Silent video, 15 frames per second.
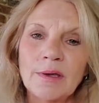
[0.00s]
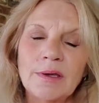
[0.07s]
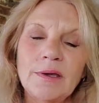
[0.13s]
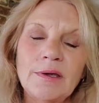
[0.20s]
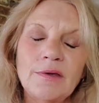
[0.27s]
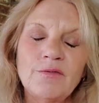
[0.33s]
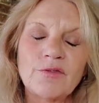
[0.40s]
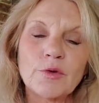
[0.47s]

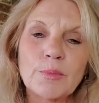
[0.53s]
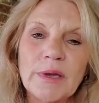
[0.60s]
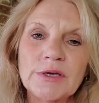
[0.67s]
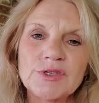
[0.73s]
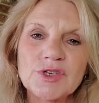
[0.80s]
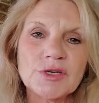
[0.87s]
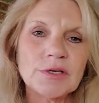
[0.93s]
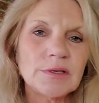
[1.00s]

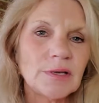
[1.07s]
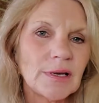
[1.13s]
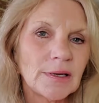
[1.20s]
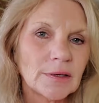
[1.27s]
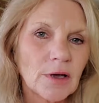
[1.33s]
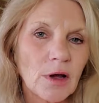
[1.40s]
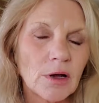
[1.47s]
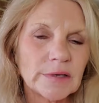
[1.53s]
information
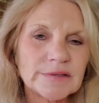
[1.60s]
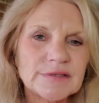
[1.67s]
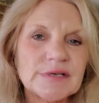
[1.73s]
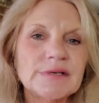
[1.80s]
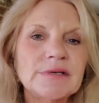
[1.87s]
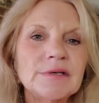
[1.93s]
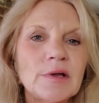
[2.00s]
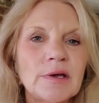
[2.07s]
and
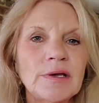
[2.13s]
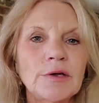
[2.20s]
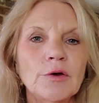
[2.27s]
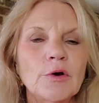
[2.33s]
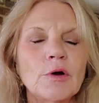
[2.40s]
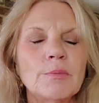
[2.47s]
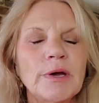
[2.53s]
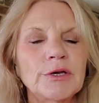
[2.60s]
content here
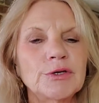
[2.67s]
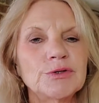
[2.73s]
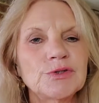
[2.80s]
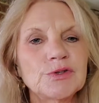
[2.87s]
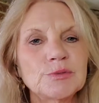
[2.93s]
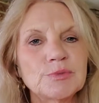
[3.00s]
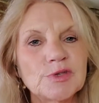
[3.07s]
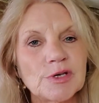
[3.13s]
on my
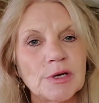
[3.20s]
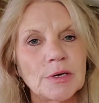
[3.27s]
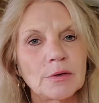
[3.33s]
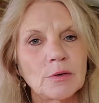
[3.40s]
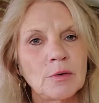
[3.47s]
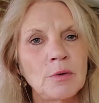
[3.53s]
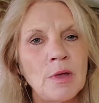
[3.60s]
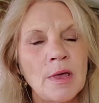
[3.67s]
YouTube
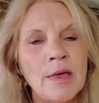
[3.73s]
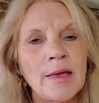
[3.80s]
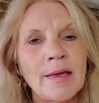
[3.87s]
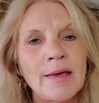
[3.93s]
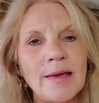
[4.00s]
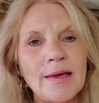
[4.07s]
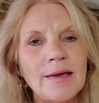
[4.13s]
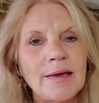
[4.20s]
channel.
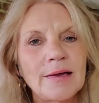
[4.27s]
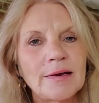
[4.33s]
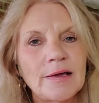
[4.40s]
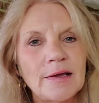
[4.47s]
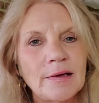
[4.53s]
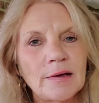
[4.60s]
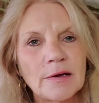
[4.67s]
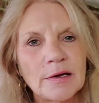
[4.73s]
And
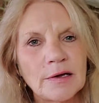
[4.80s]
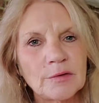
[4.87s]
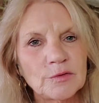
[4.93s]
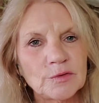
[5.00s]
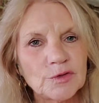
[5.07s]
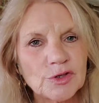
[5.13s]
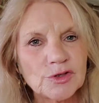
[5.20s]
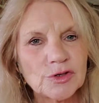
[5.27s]
I
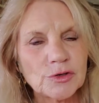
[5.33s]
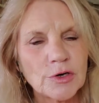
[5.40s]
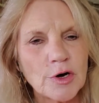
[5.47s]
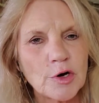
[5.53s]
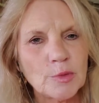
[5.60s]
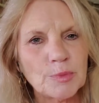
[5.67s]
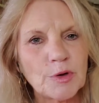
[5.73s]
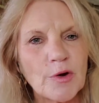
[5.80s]
sure
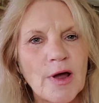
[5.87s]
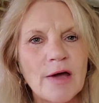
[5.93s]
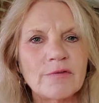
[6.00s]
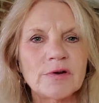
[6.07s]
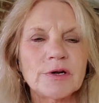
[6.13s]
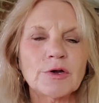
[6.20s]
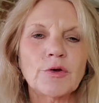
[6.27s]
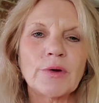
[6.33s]
hope you're
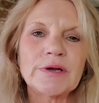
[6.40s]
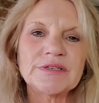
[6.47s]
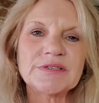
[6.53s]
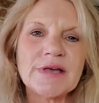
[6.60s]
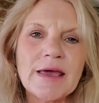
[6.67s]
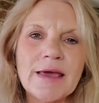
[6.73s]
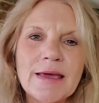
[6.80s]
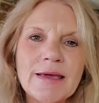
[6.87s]
having a great
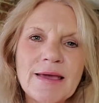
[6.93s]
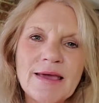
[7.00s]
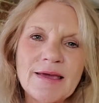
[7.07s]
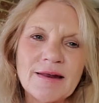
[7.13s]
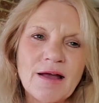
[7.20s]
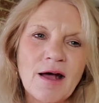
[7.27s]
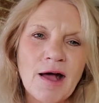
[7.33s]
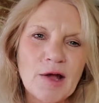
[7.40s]
day,
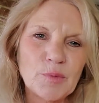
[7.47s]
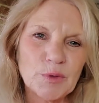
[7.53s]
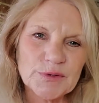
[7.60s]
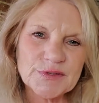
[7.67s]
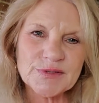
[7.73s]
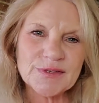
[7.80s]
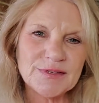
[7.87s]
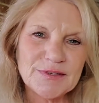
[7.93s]
and I will
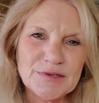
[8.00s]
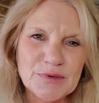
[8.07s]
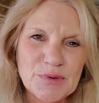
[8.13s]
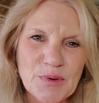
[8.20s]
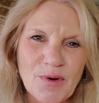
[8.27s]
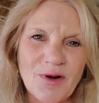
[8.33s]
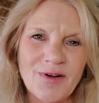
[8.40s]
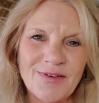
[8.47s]
see
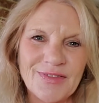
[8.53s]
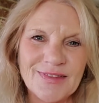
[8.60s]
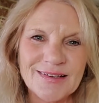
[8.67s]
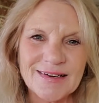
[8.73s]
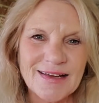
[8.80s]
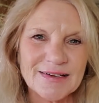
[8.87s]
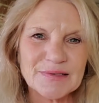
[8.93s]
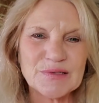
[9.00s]
you on the
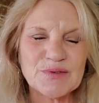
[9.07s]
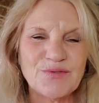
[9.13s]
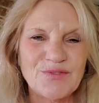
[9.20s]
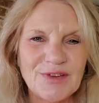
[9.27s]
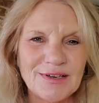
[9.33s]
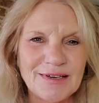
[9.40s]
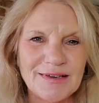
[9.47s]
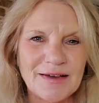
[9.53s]
next
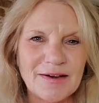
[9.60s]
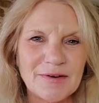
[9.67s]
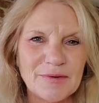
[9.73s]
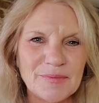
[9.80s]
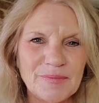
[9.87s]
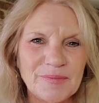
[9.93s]
video.